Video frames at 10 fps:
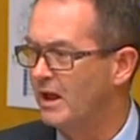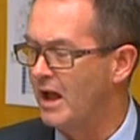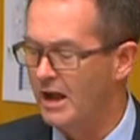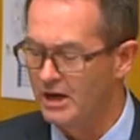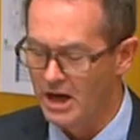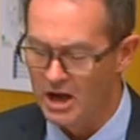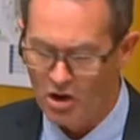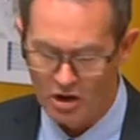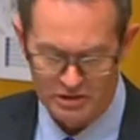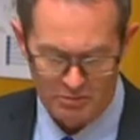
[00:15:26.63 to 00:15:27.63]
And
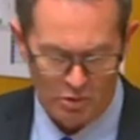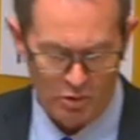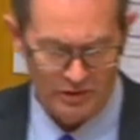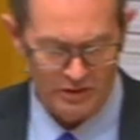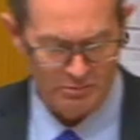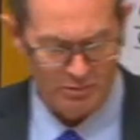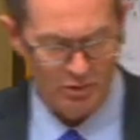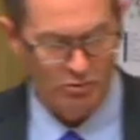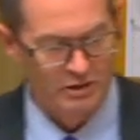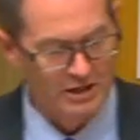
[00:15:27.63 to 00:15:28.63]
I support this
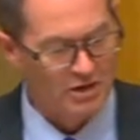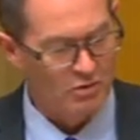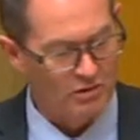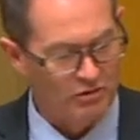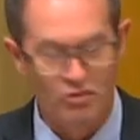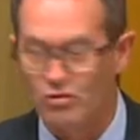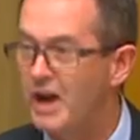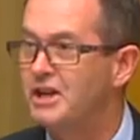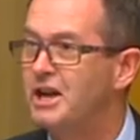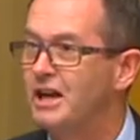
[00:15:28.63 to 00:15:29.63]
bill with
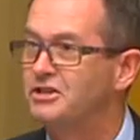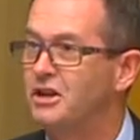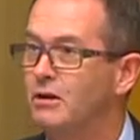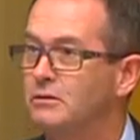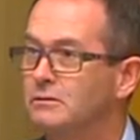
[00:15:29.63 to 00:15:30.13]
great gusto.